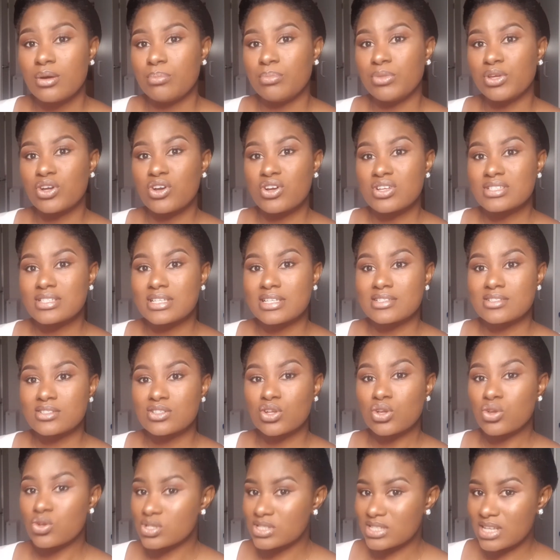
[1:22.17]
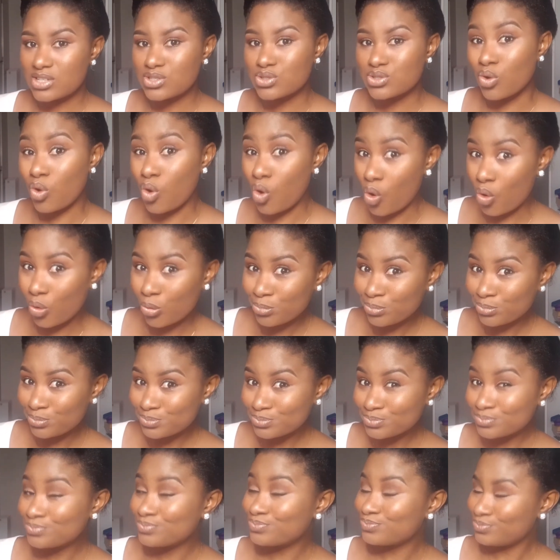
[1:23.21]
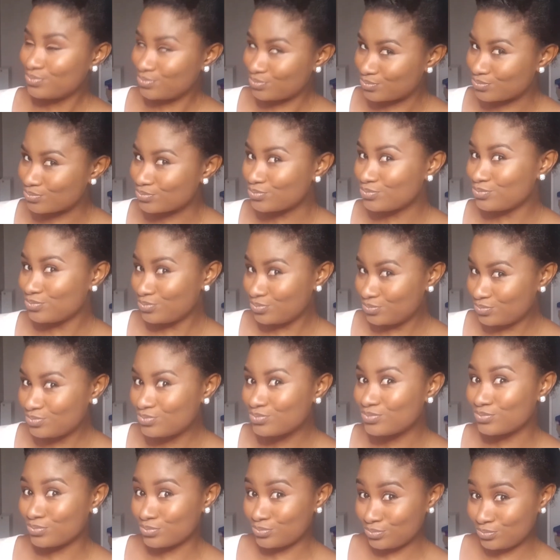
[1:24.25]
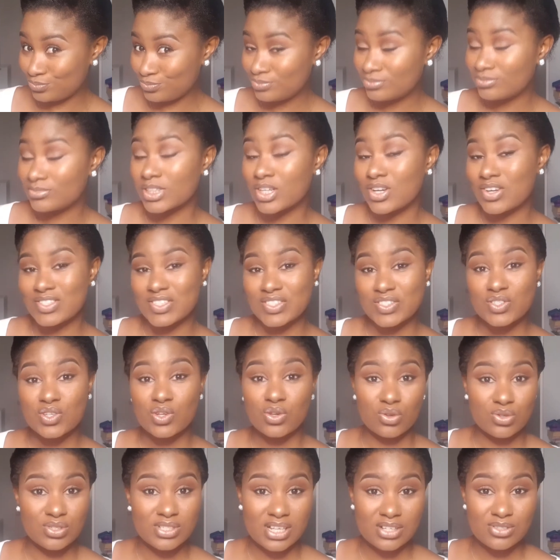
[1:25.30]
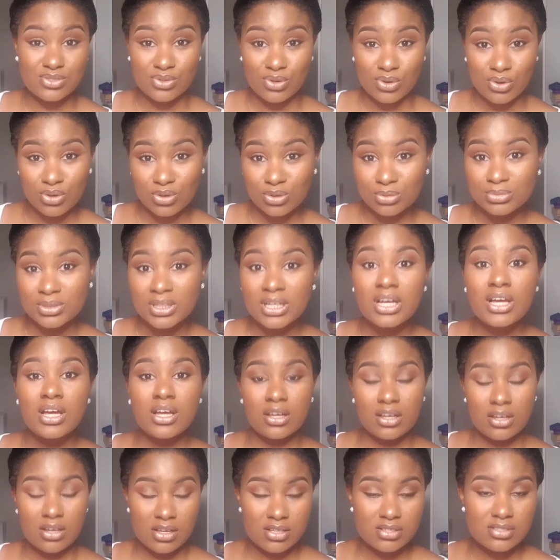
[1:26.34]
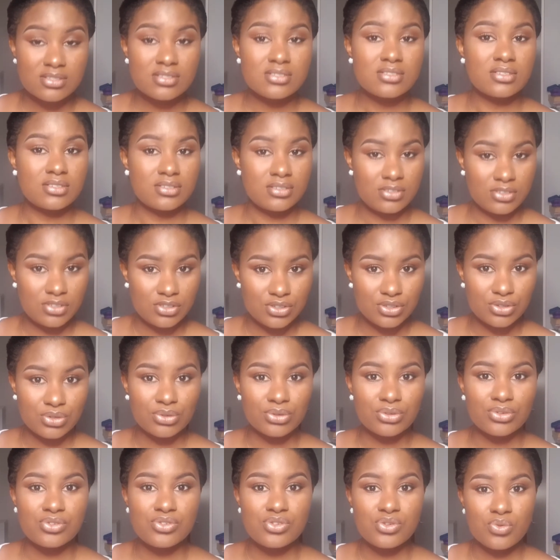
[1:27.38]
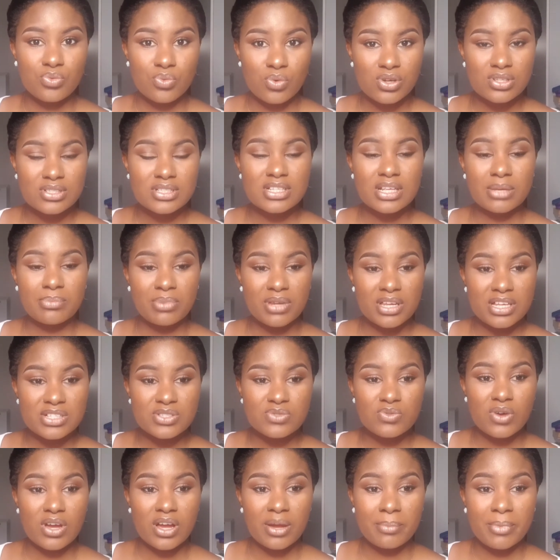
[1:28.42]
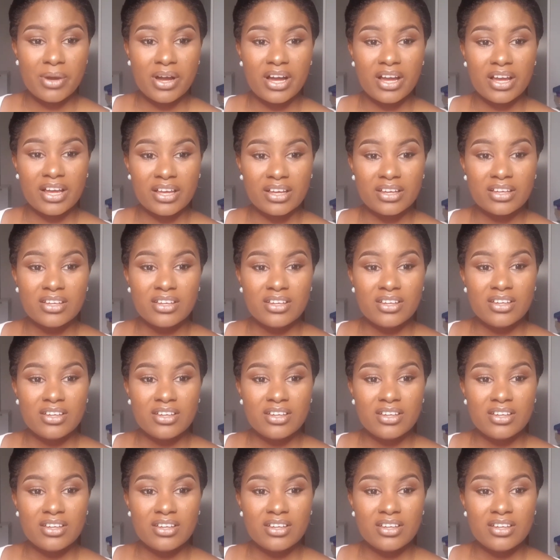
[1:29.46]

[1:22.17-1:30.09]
Because it's closer to home, because it's closer to home, because you know you want a place whereby